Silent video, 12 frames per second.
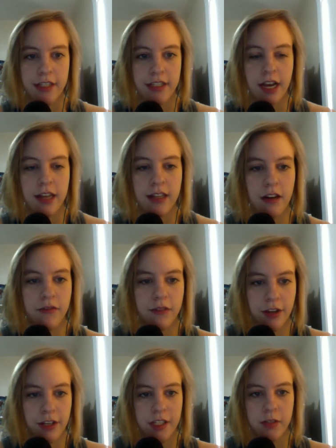I love
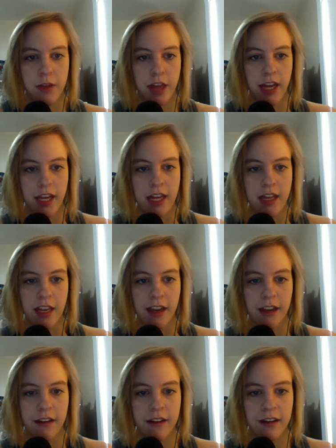cookies with
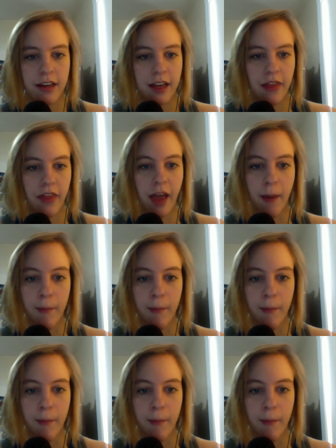anything in them.